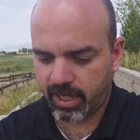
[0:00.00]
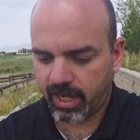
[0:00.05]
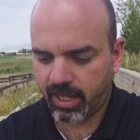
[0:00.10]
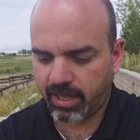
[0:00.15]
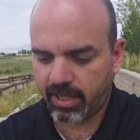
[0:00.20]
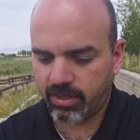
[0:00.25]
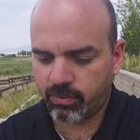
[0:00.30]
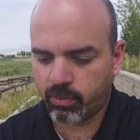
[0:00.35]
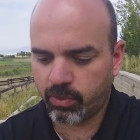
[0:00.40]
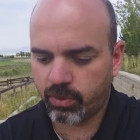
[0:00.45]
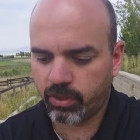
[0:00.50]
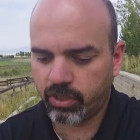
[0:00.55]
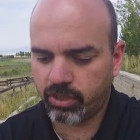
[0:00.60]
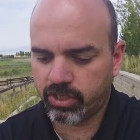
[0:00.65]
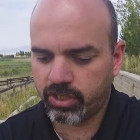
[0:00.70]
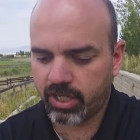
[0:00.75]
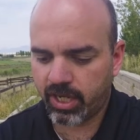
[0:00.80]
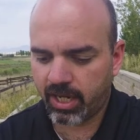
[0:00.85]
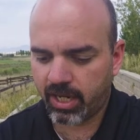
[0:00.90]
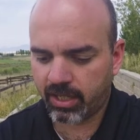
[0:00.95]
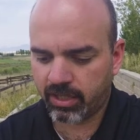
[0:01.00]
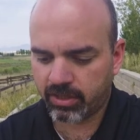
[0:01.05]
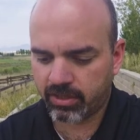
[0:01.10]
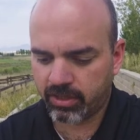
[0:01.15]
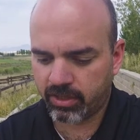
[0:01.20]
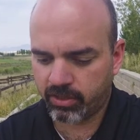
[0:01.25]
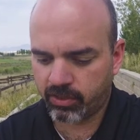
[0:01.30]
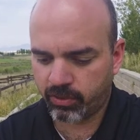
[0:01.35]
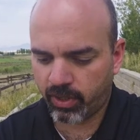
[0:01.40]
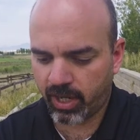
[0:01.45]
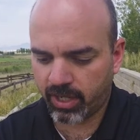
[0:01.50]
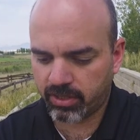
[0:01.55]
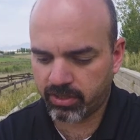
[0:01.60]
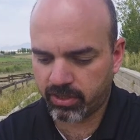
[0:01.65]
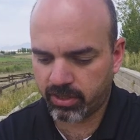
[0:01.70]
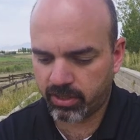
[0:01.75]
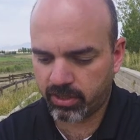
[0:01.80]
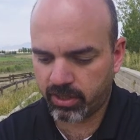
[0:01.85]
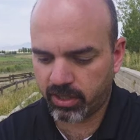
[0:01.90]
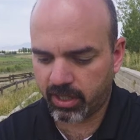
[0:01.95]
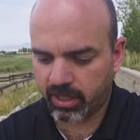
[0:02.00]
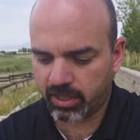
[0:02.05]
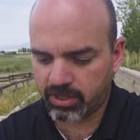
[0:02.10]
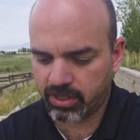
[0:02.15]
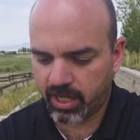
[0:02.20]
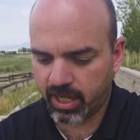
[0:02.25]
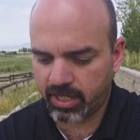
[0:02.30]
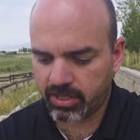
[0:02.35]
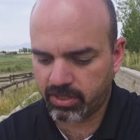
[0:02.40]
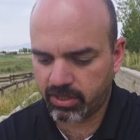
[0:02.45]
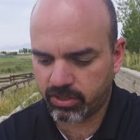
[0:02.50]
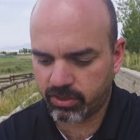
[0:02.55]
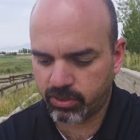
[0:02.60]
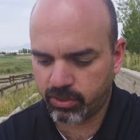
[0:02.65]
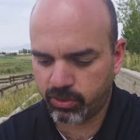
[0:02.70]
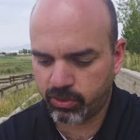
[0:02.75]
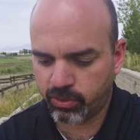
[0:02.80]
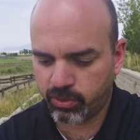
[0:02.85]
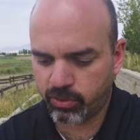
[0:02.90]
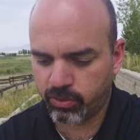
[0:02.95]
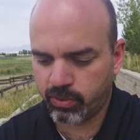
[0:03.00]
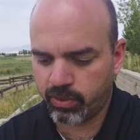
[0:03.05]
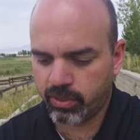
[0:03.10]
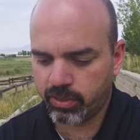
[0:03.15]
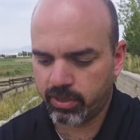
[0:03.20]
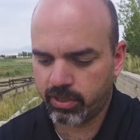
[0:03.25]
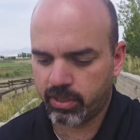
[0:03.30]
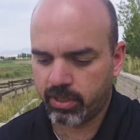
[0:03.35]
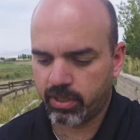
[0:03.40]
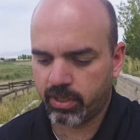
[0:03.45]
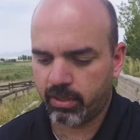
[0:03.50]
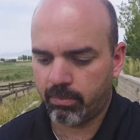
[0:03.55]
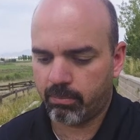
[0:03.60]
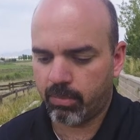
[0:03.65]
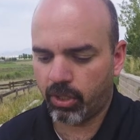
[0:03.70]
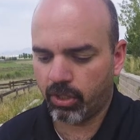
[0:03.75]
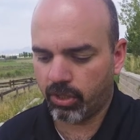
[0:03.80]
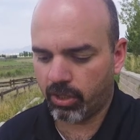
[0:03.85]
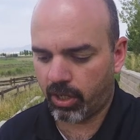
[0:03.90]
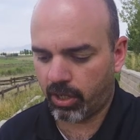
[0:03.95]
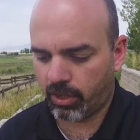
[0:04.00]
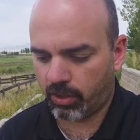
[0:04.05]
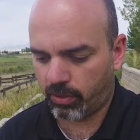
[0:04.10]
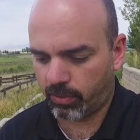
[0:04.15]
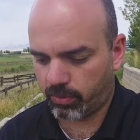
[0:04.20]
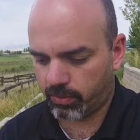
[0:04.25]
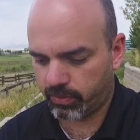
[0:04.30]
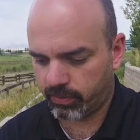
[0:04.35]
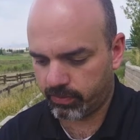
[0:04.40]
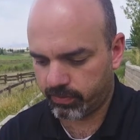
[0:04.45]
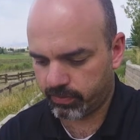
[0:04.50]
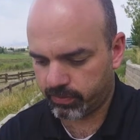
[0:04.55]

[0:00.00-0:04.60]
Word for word: And then we're going to check the direction and change it to below.